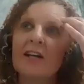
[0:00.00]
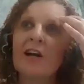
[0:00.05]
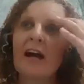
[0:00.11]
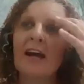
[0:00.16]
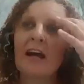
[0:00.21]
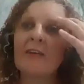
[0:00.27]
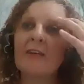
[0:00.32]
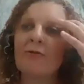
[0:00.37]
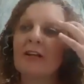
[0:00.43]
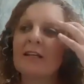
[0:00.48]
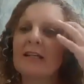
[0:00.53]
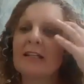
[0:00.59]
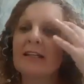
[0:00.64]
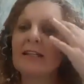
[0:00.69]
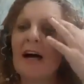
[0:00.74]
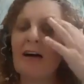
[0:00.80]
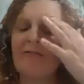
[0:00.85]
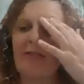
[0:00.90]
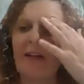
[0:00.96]
And I
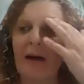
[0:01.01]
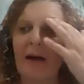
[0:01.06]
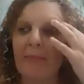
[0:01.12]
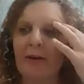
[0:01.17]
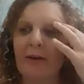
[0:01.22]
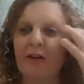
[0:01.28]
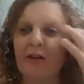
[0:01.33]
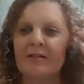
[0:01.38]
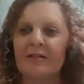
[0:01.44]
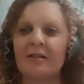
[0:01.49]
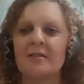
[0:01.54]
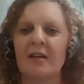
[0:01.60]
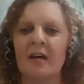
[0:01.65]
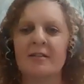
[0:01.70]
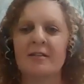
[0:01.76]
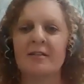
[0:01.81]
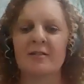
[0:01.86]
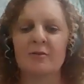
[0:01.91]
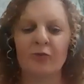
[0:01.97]
really love that, because
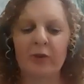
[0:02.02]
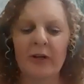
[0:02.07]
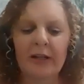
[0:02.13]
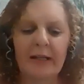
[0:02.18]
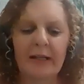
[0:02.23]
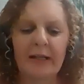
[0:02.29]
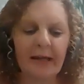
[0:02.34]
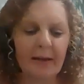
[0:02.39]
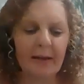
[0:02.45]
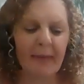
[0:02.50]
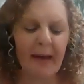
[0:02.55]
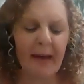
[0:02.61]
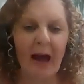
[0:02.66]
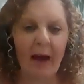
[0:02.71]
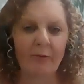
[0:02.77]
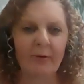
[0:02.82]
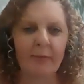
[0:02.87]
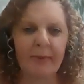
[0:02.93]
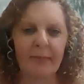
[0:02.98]
it's really an
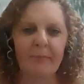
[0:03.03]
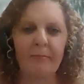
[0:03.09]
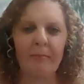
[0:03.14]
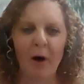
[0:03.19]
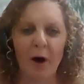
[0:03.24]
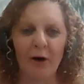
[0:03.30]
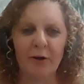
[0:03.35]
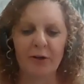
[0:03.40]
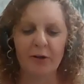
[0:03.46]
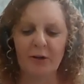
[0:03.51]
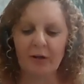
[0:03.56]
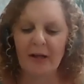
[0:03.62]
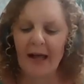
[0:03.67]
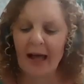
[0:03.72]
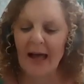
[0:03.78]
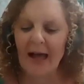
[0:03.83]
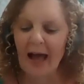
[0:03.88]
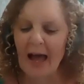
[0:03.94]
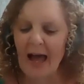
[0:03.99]
empowerment model,
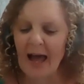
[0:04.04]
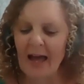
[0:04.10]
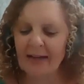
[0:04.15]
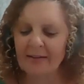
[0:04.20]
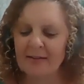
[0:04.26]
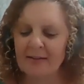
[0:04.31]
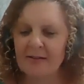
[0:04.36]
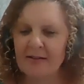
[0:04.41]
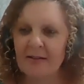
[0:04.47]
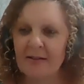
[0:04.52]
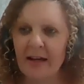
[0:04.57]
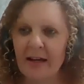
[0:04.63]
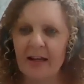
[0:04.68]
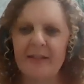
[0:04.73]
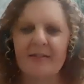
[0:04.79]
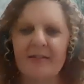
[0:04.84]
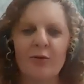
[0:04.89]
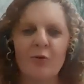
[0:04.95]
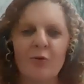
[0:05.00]
and
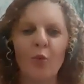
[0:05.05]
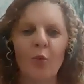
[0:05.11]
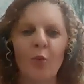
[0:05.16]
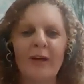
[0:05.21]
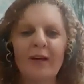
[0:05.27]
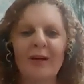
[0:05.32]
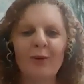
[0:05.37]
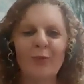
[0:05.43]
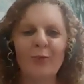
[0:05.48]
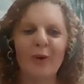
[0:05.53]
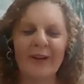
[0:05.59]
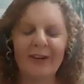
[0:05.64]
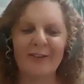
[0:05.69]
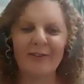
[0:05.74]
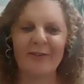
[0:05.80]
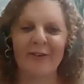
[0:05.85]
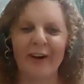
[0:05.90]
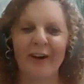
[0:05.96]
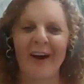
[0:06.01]
it's a
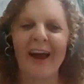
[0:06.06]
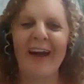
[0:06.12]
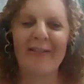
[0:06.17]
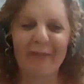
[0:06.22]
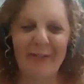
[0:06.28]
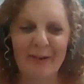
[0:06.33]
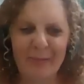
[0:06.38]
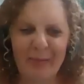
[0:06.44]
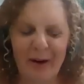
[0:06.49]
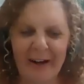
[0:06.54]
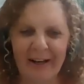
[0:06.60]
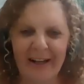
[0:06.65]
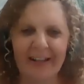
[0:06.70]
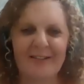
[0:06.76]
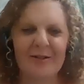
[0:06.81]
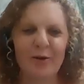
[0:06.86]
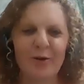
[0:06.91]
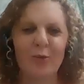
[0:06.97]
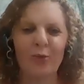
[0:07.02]
win-win for everybody. It's a